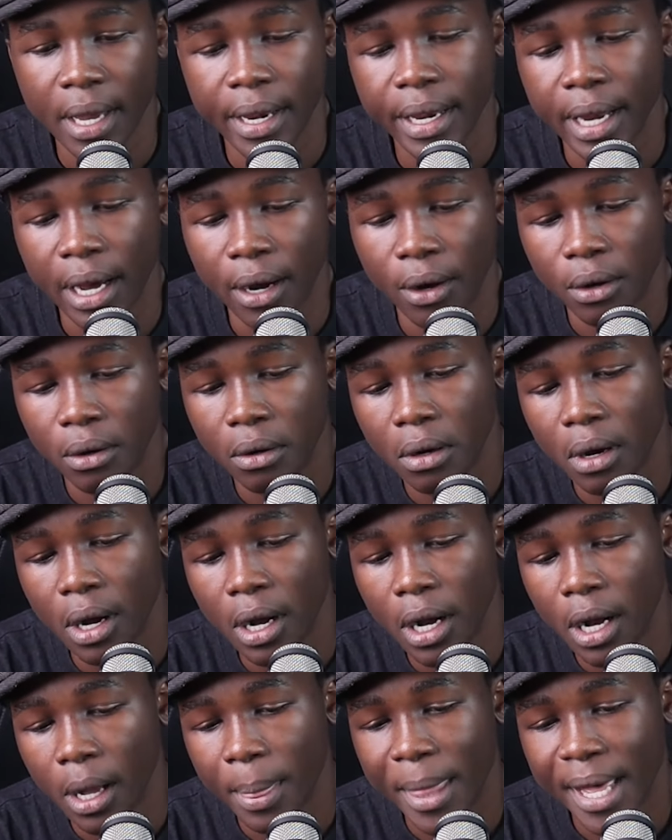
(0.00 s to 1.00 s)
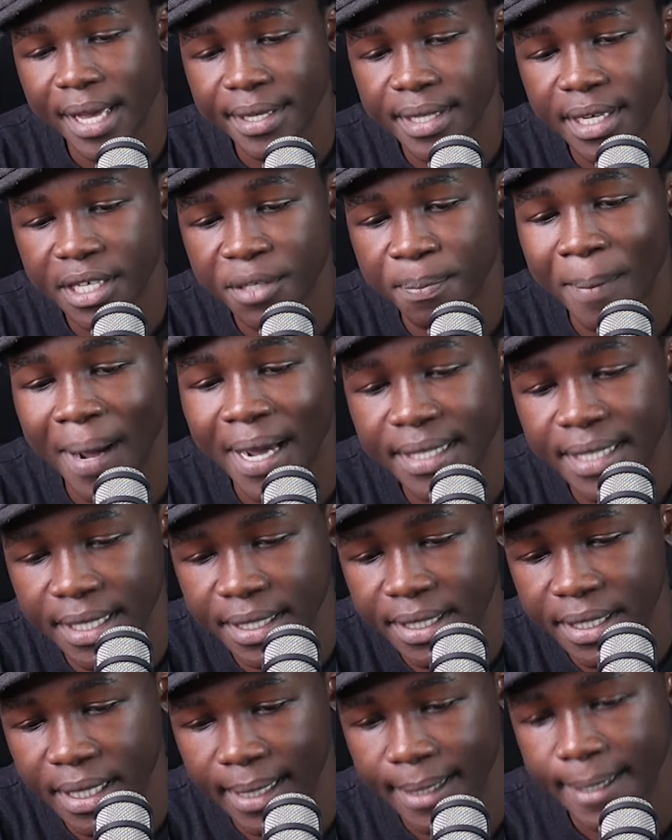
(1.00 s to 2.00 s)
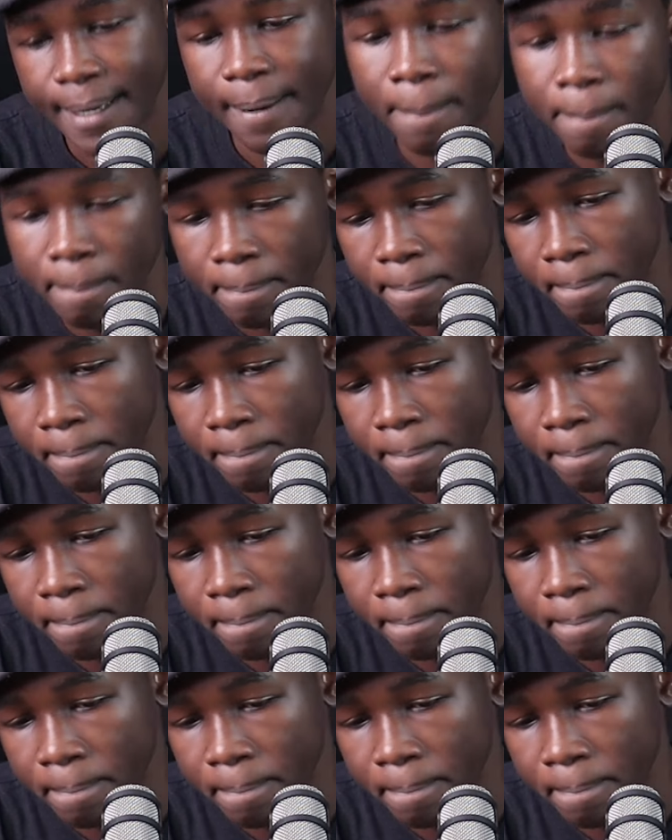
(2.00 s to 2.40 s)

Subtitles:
Now, there are 6 matches shared.